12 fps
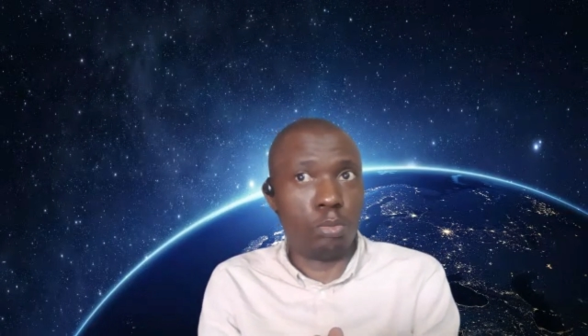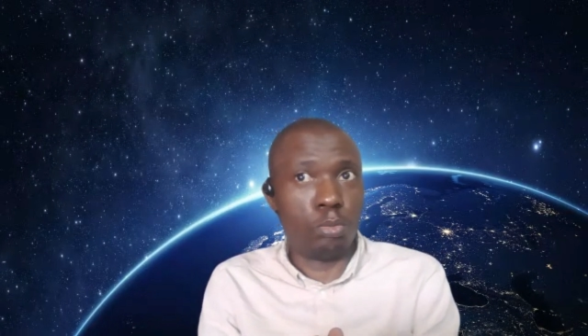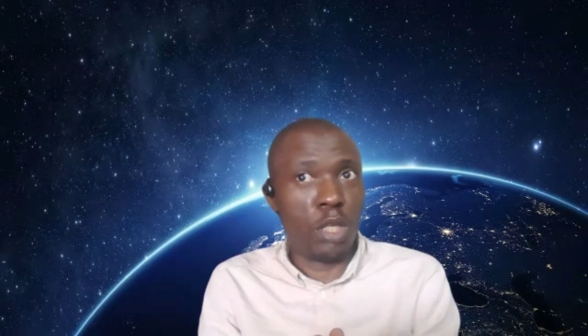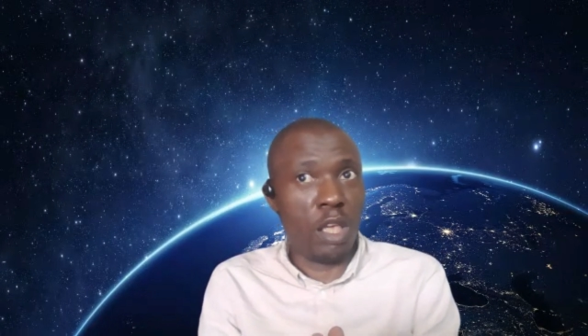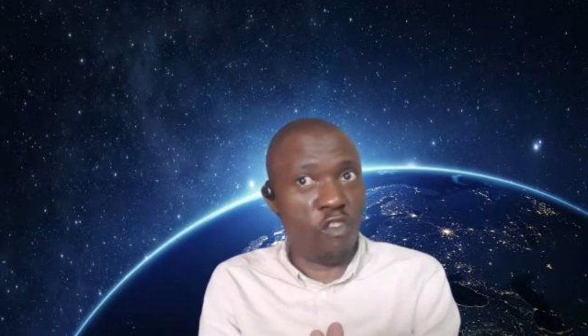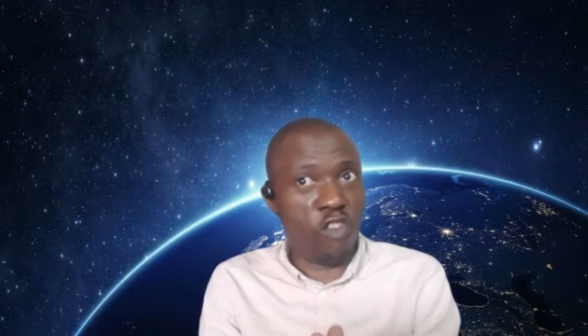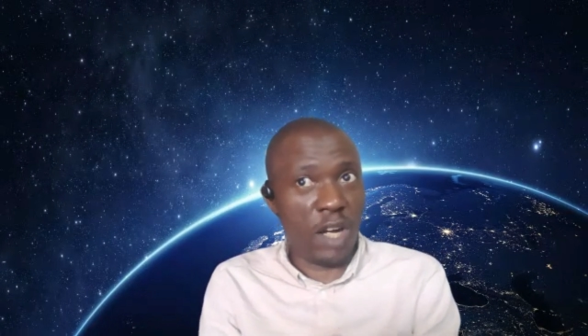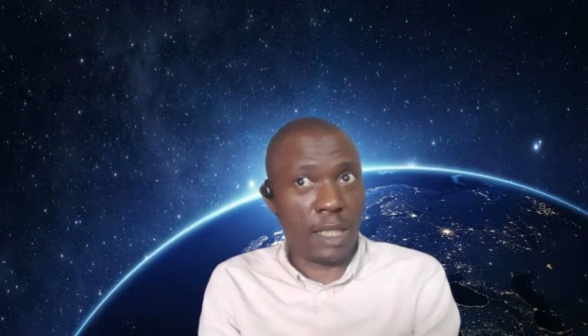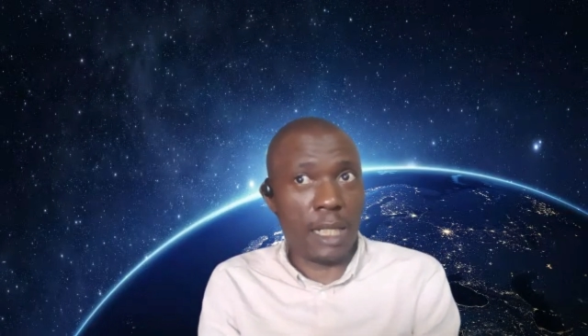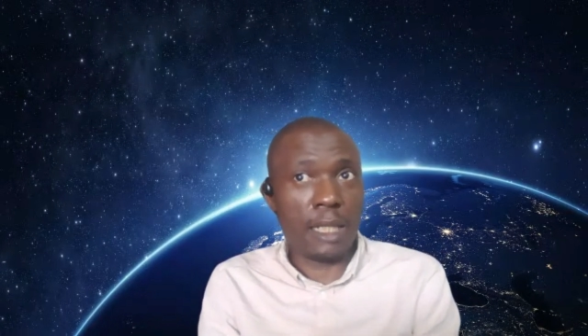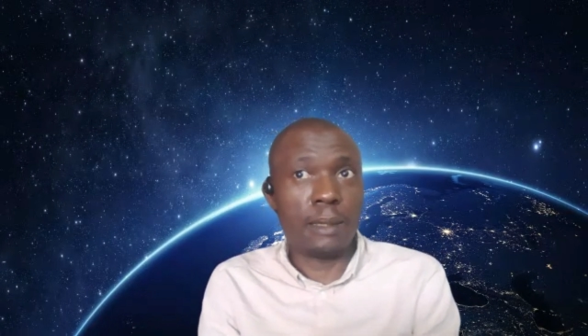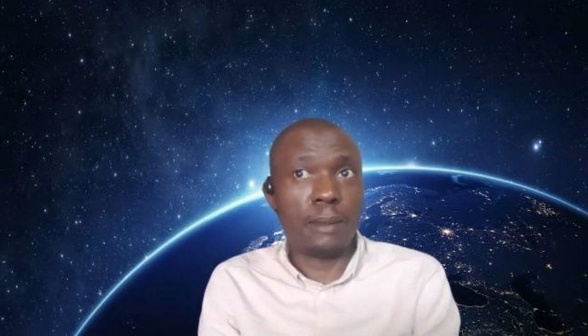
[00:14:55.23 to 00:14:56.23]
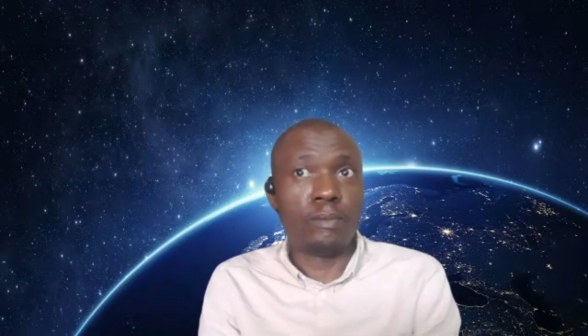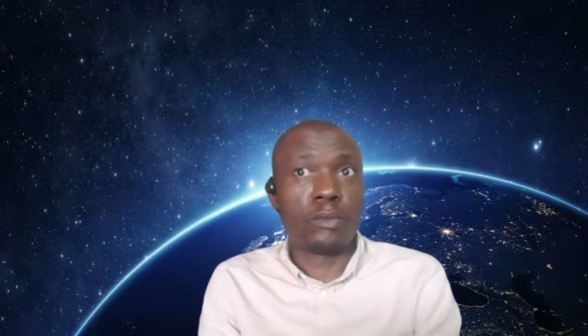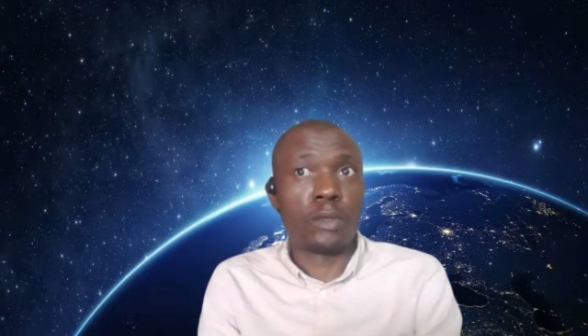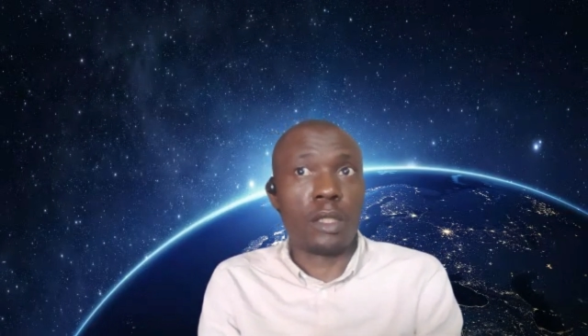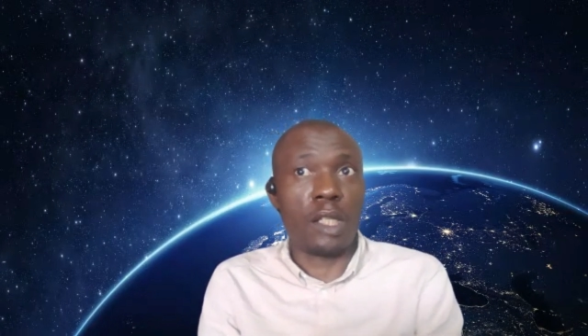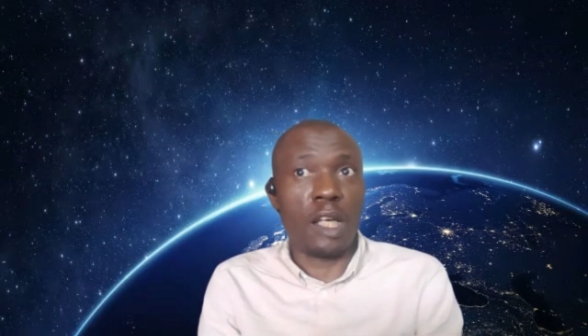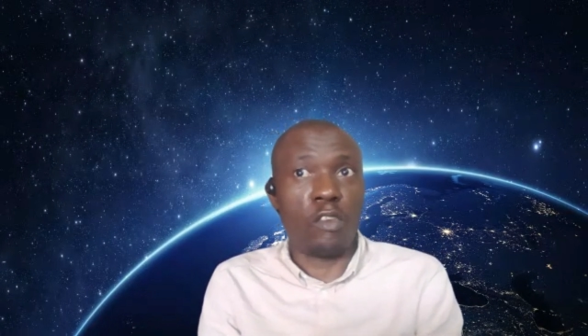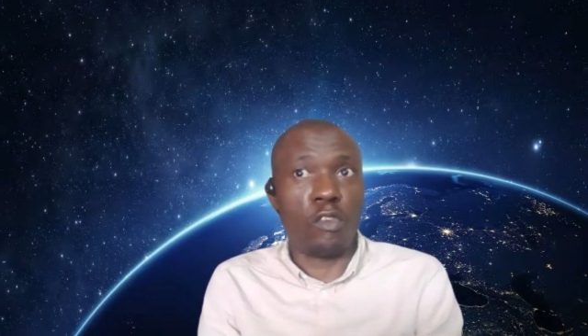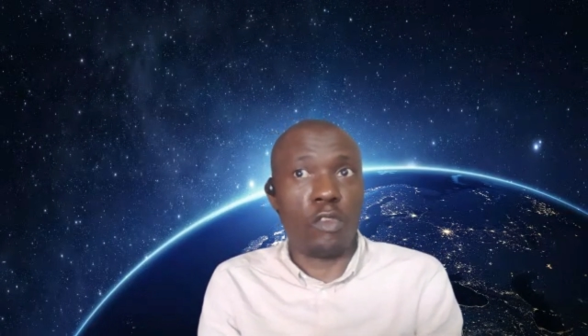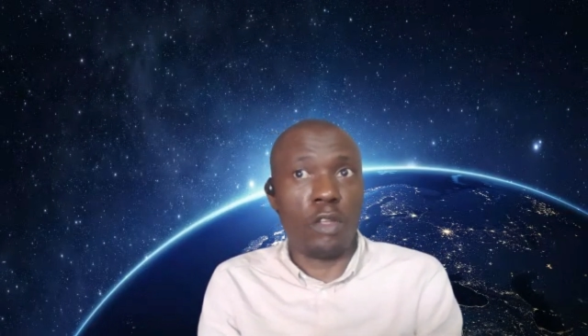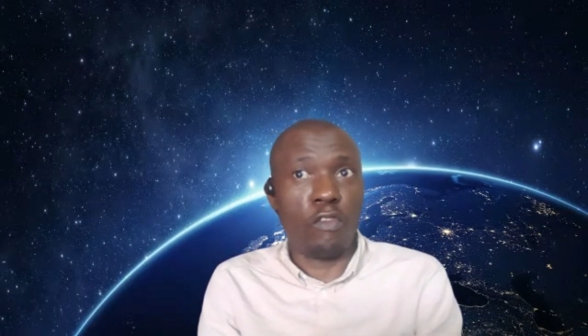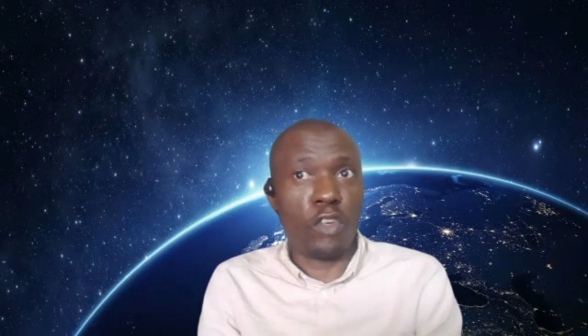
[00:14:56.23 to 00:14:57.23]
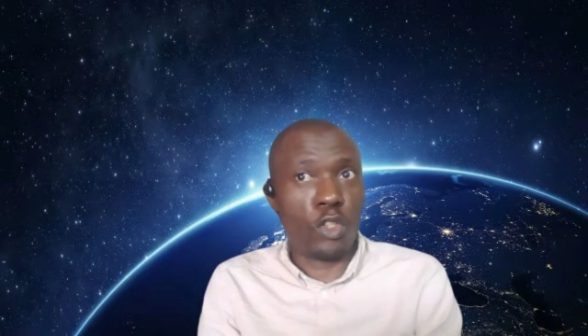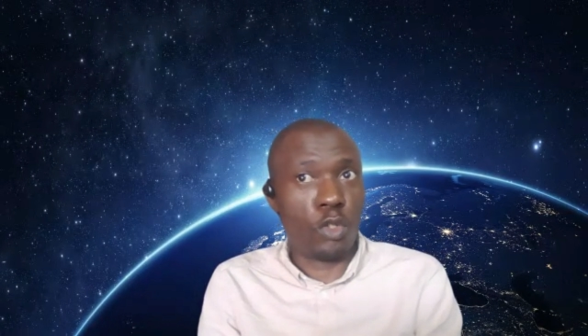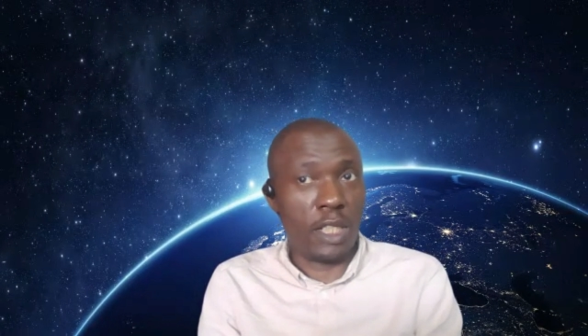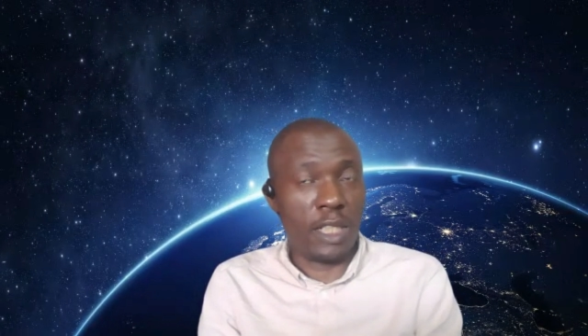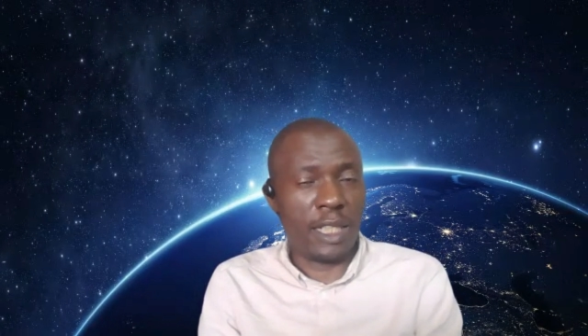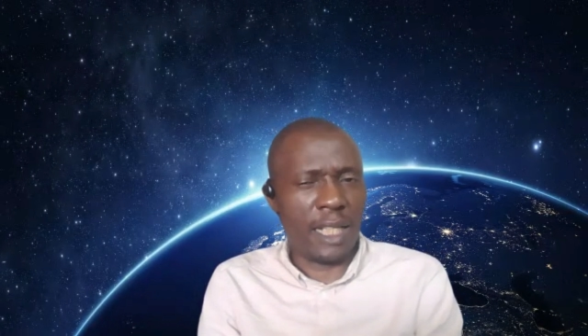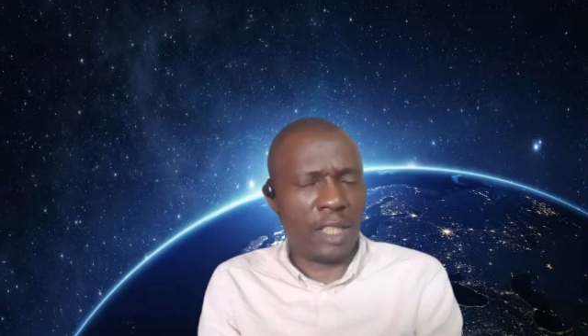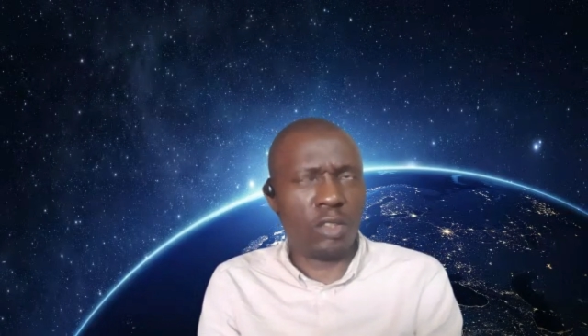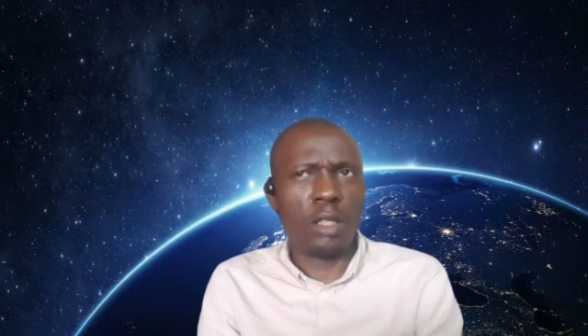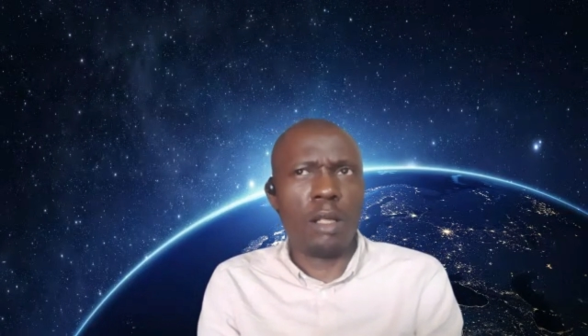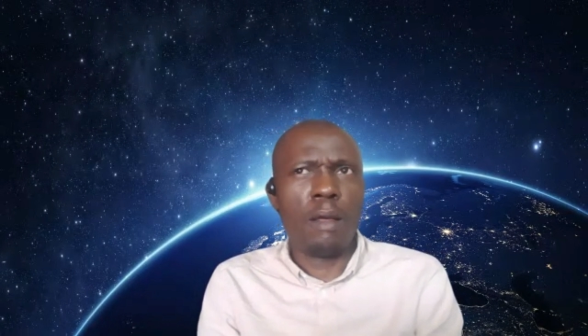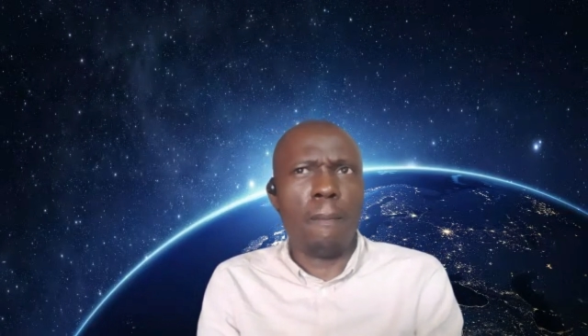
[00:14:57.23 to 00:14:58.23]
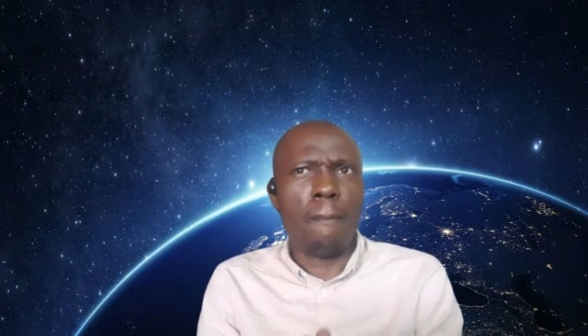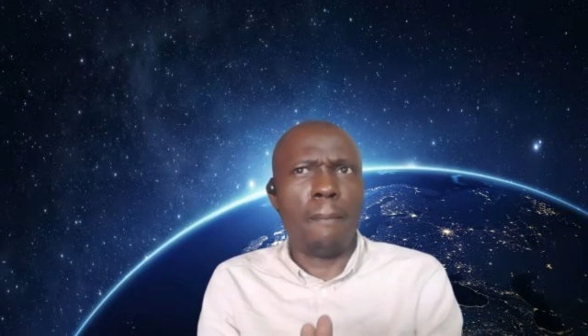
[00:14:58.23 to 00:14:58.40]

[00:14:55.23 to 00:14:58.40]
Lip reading: be a factor that the friction is less,